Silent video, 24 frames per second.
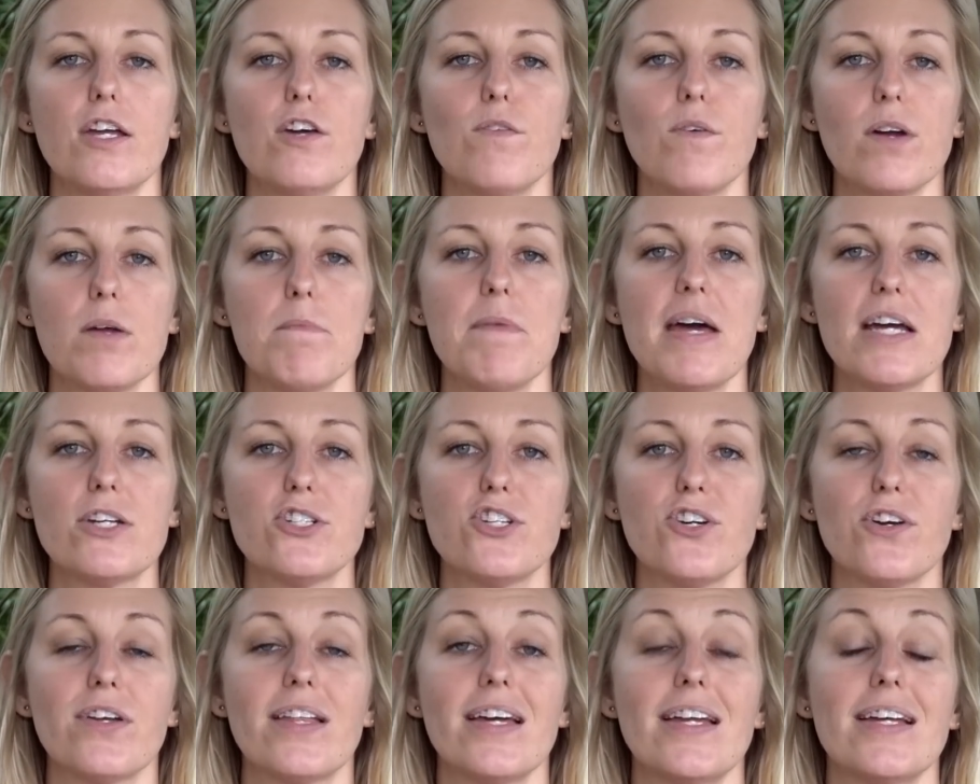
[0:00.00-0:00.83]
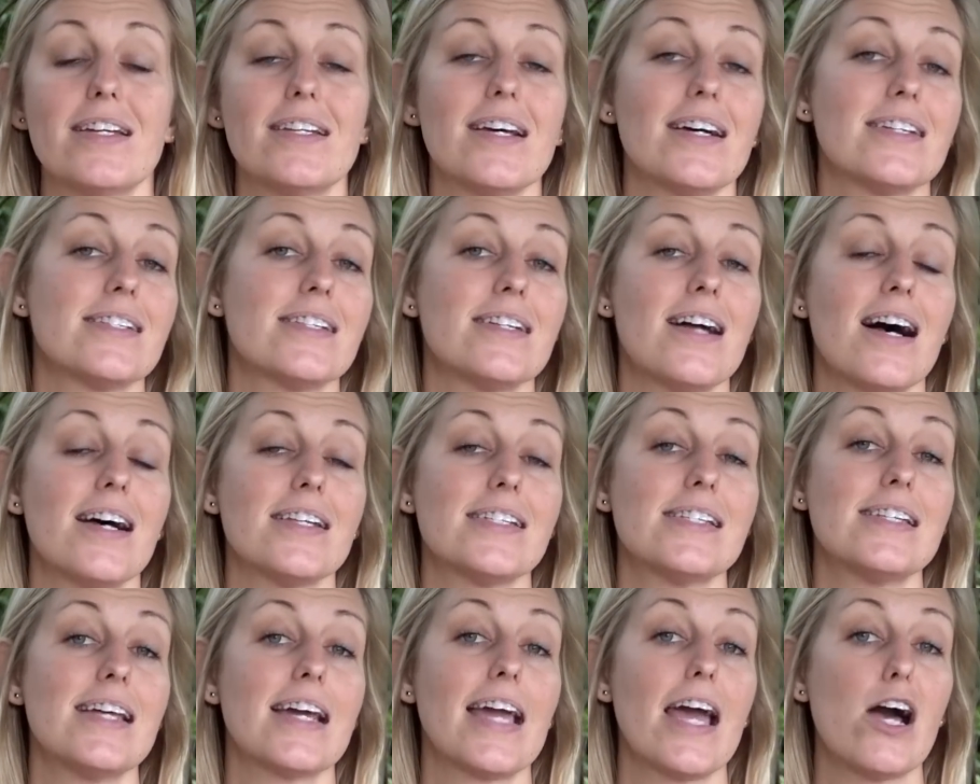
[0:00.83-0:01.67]
You want to make sure that it does
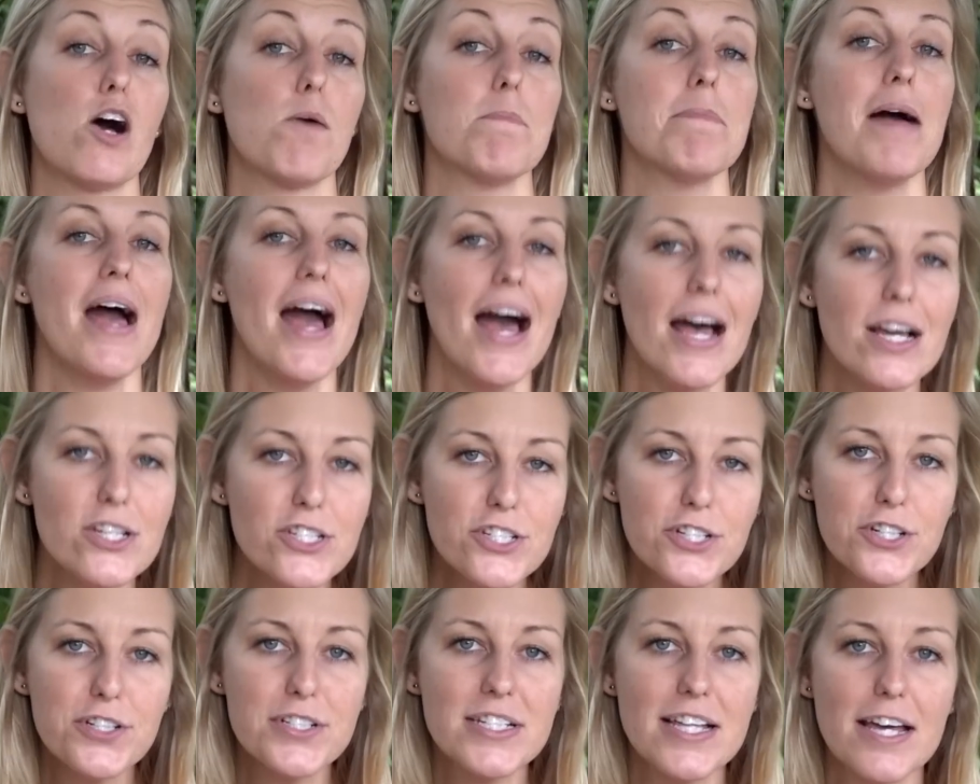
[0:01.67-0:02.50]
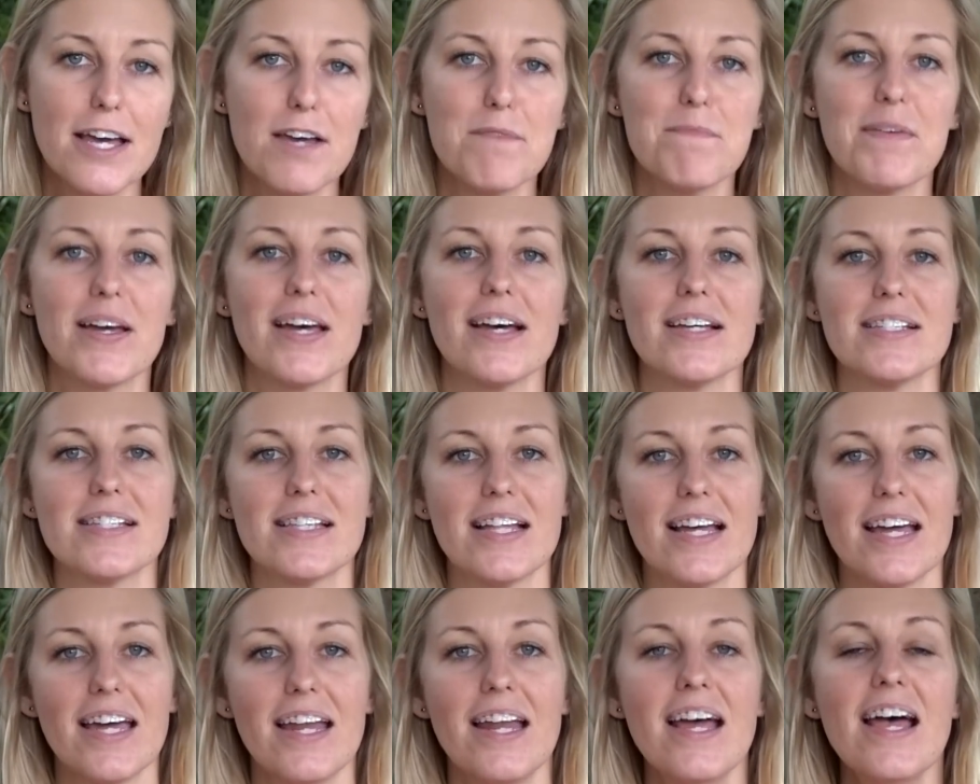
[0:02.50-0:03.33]
not stick out past your tent because
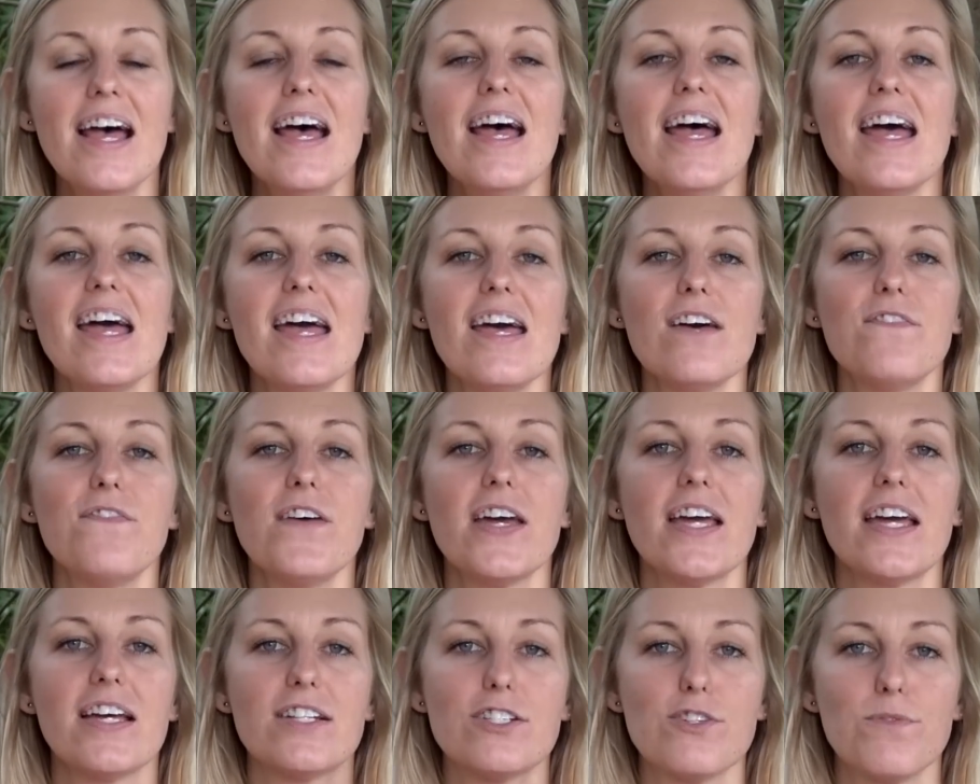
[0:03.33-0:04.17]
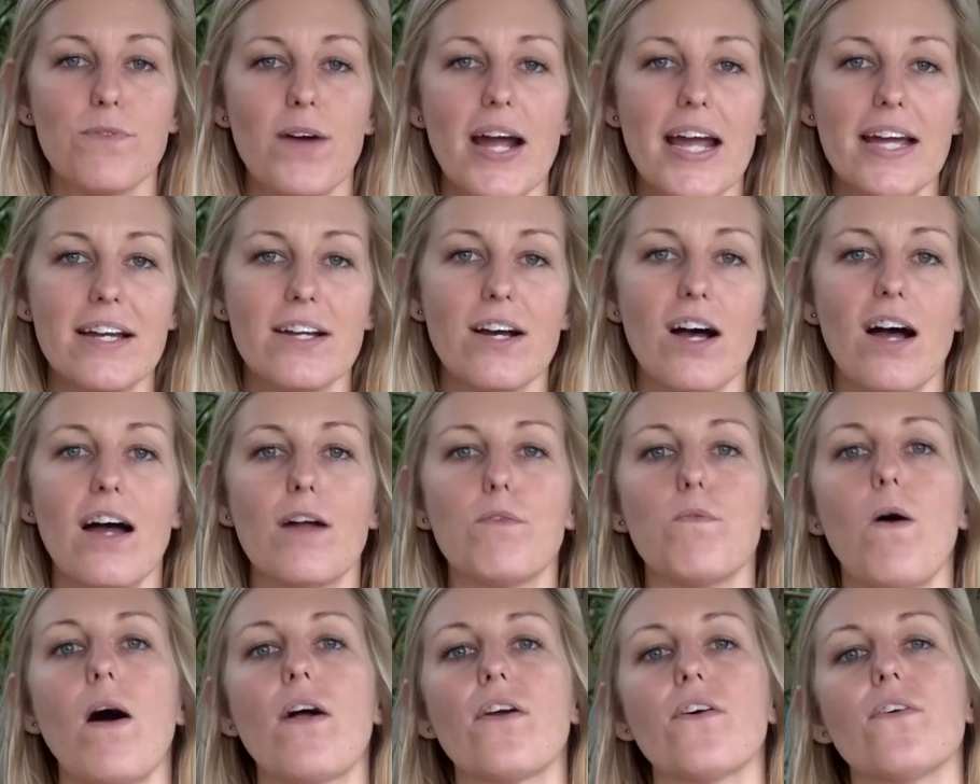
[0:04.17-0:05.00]
then if it gets rained
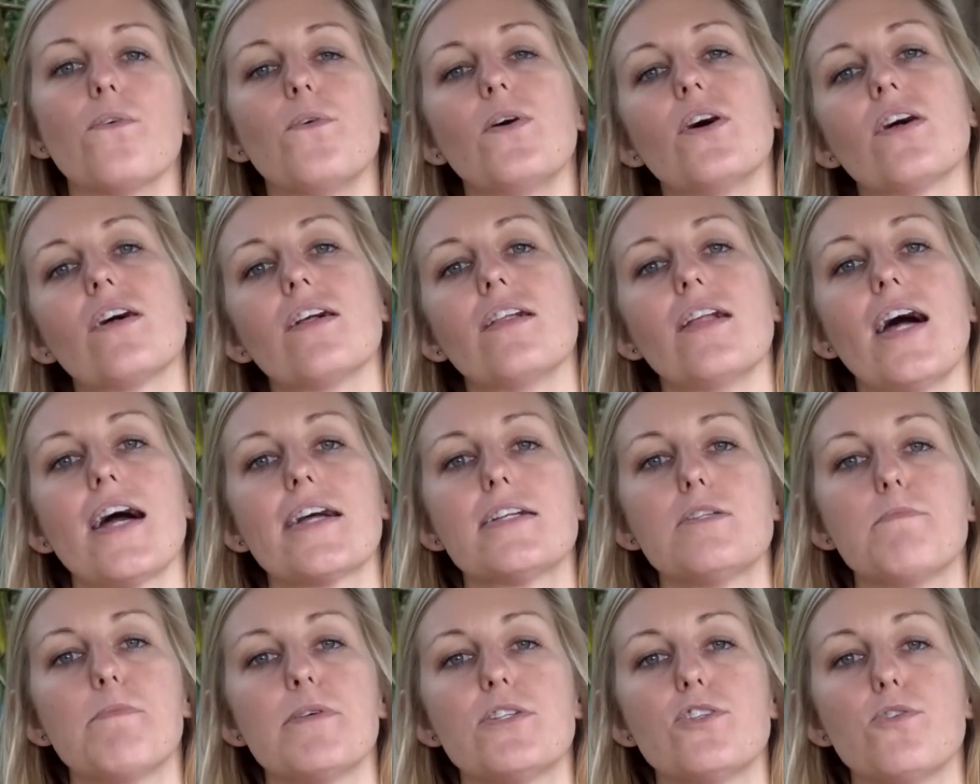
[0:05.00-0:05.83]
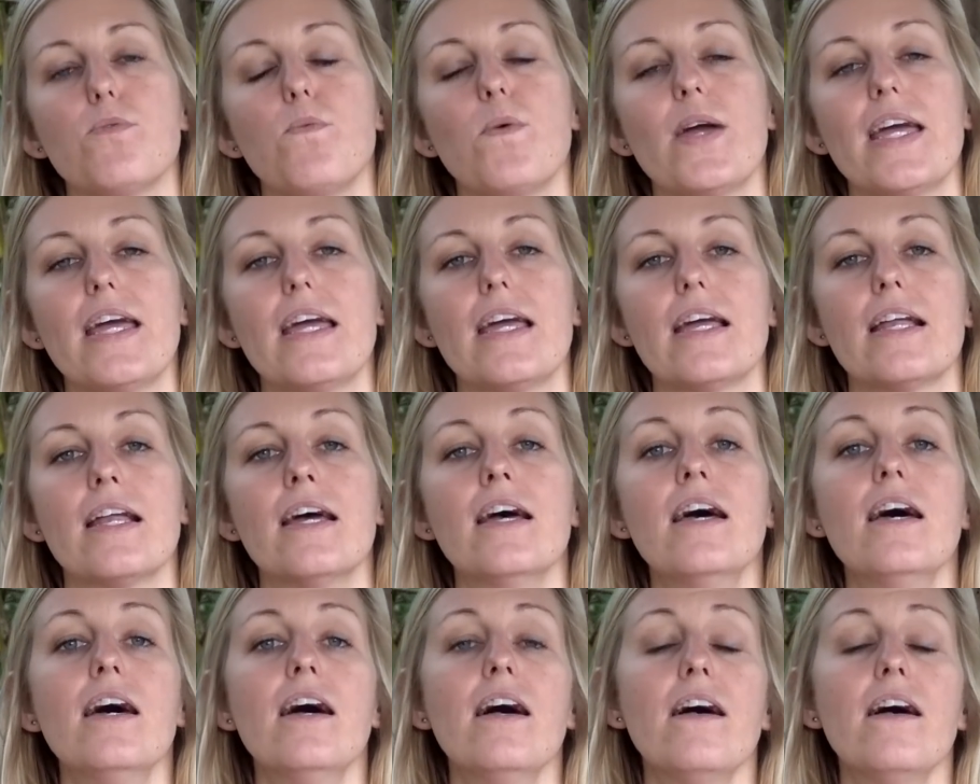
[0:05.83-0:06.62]
on, water will collect between